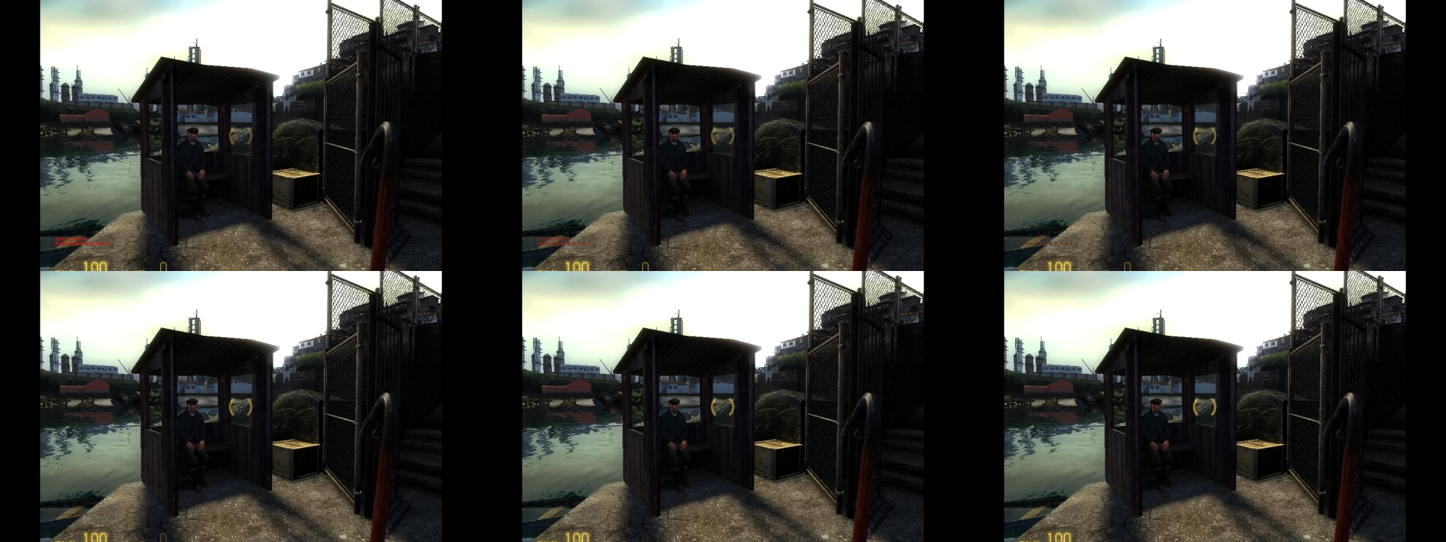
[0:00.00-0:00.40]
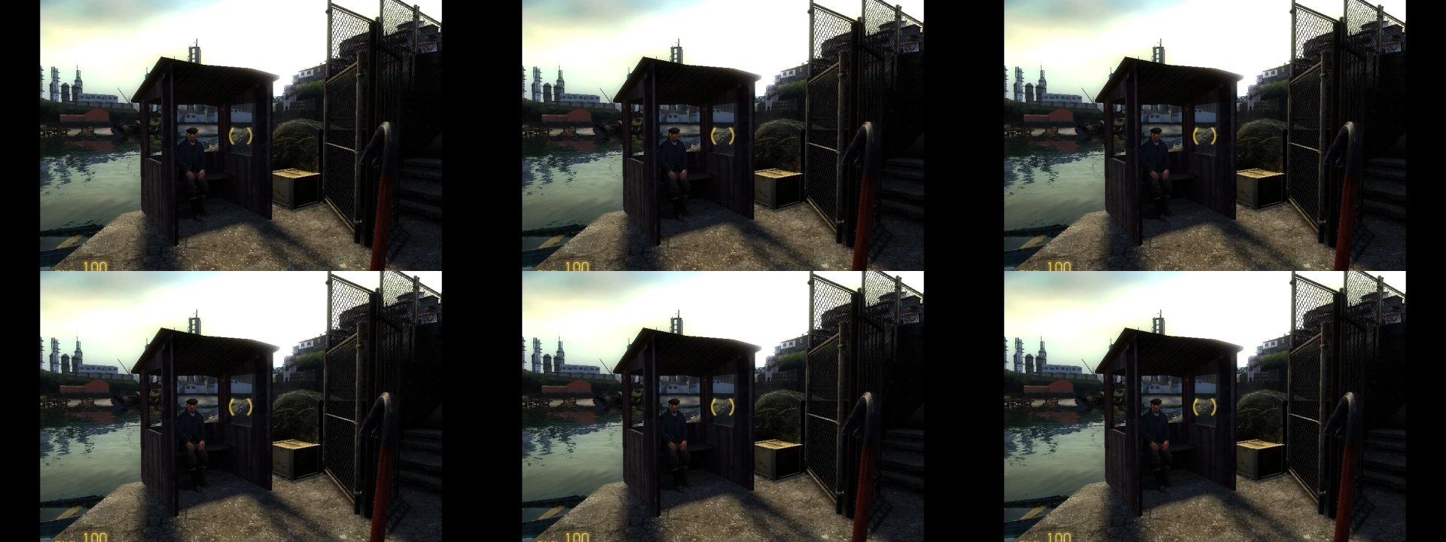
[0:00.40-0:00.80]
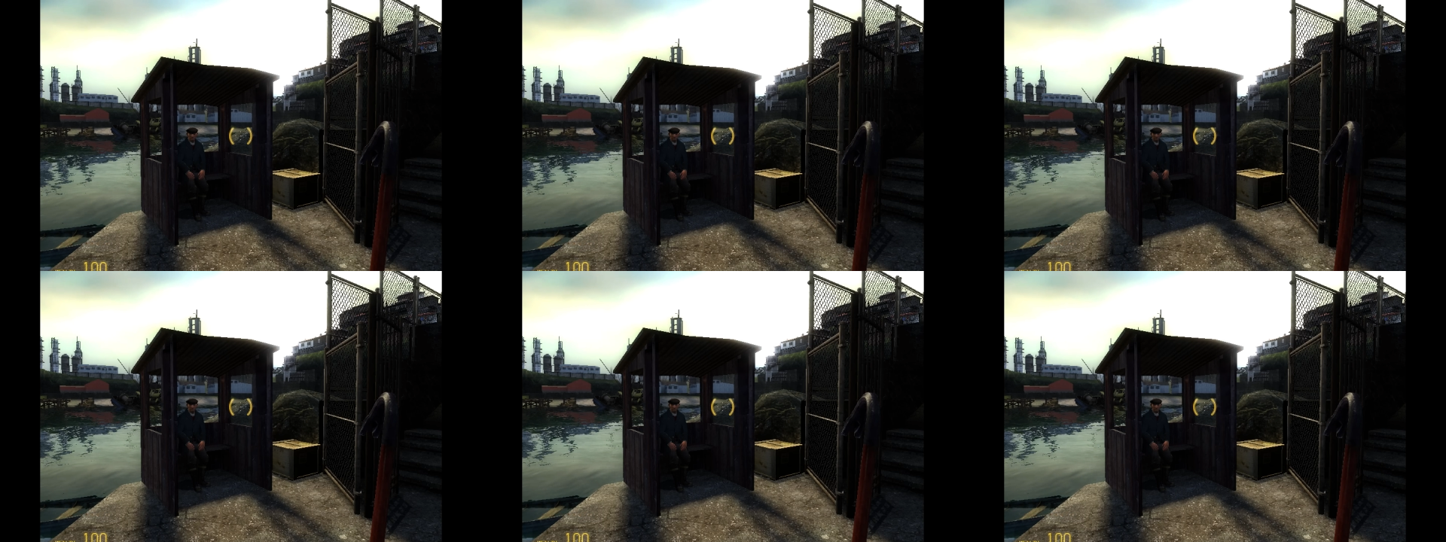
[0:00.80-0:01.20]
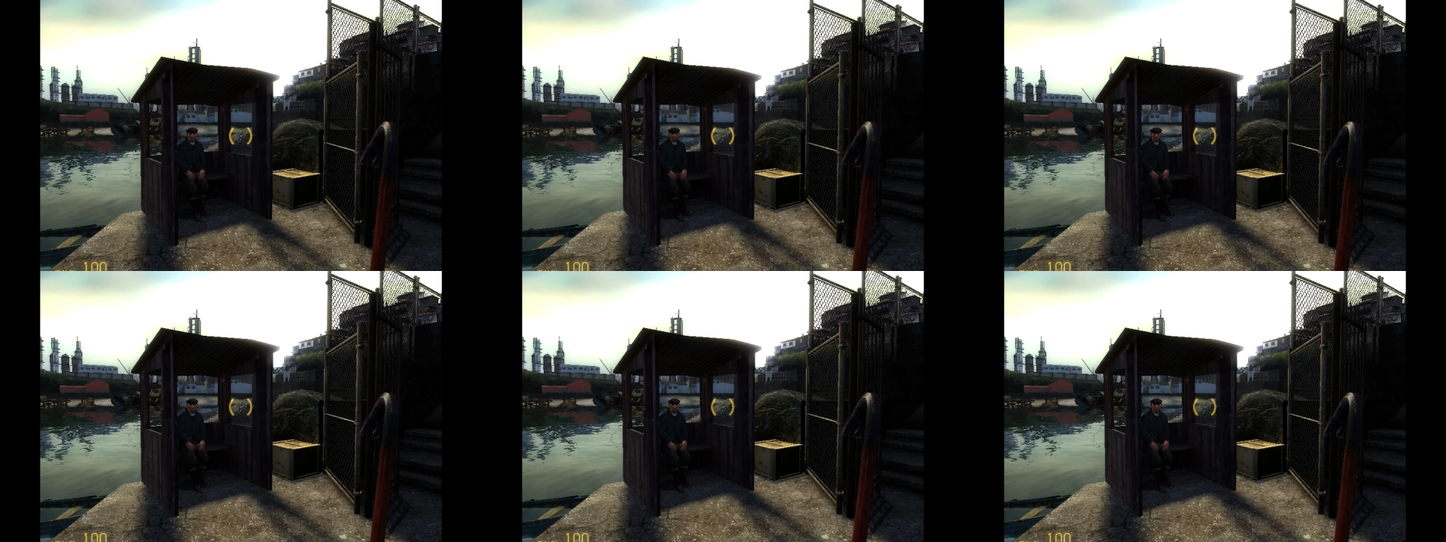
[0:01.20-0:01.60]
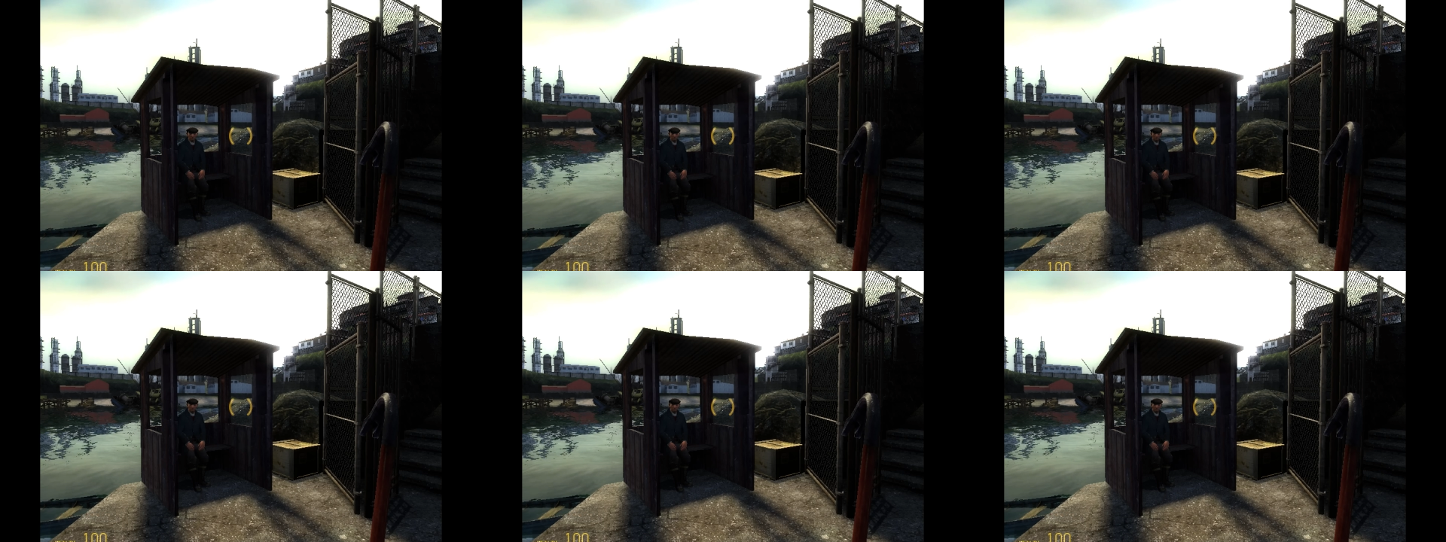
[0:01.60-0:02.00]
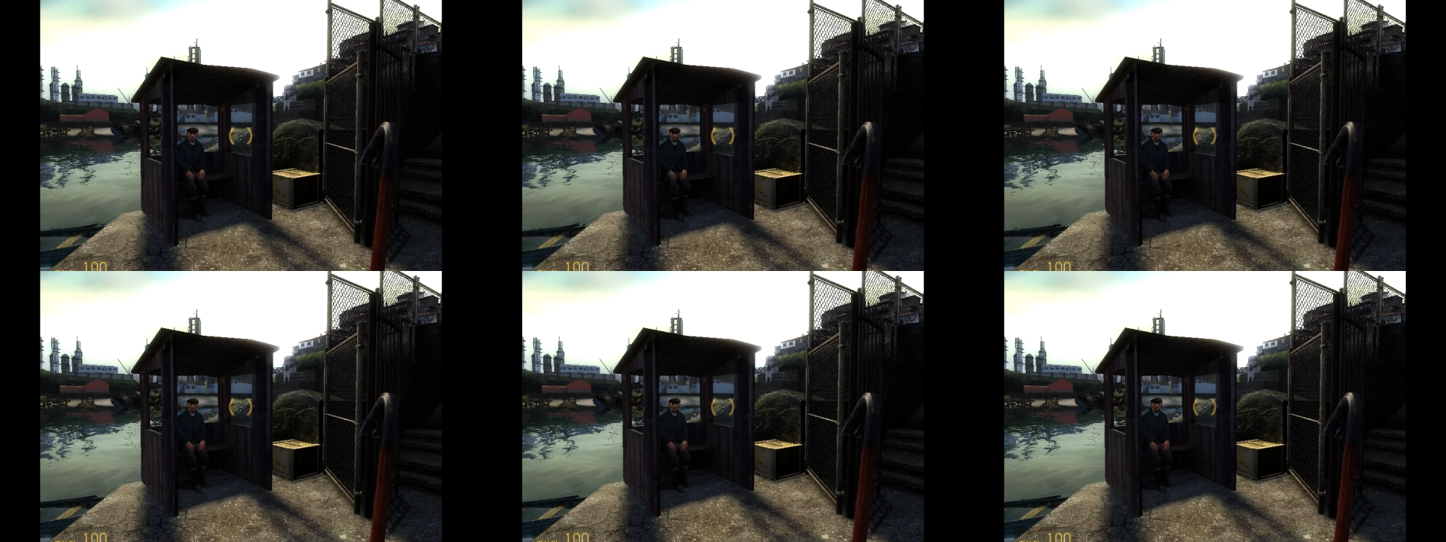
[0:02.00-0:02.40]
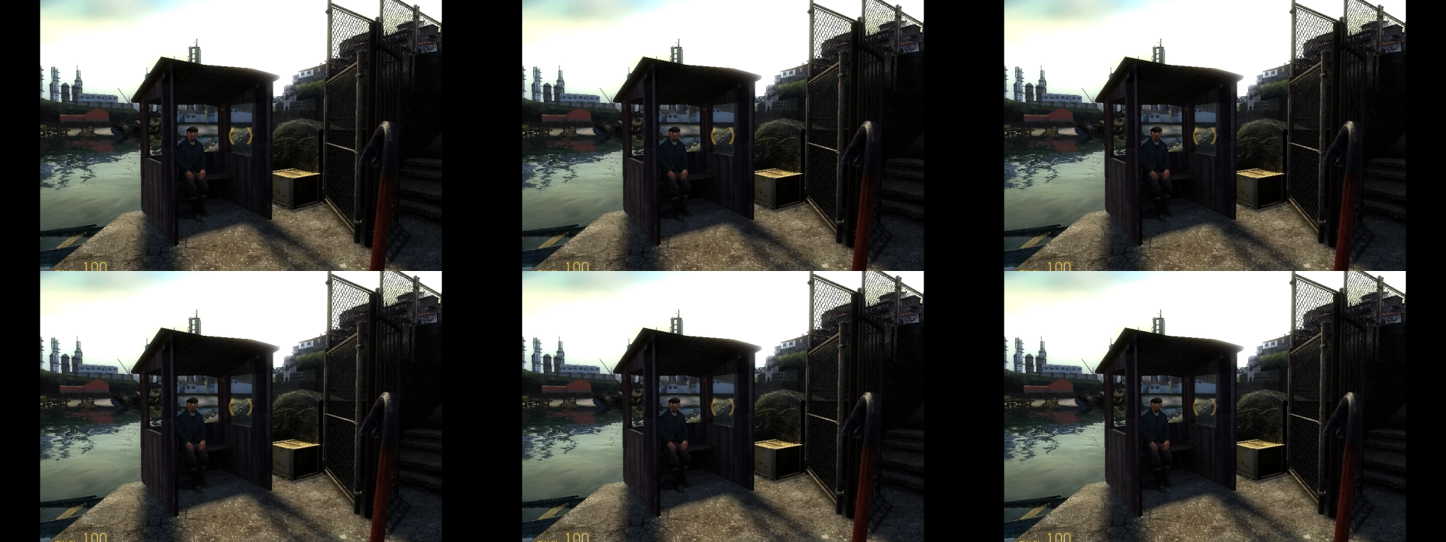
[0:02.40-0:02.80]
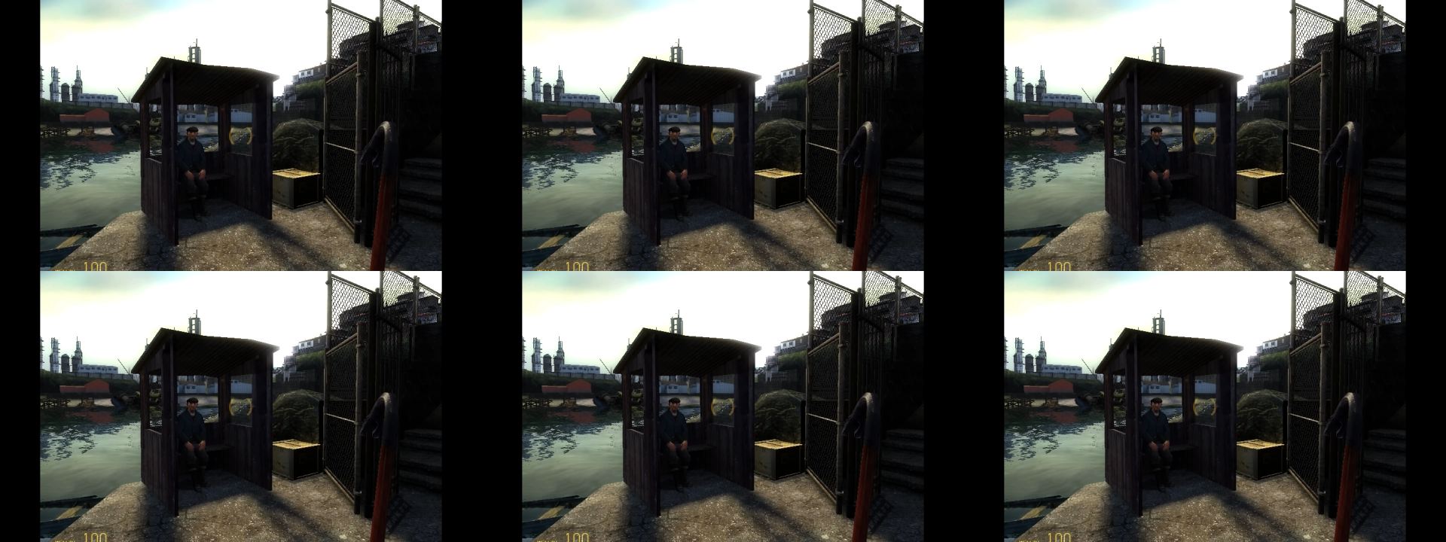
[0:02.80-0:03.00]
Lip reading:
No face is visible, so there are no lips to read.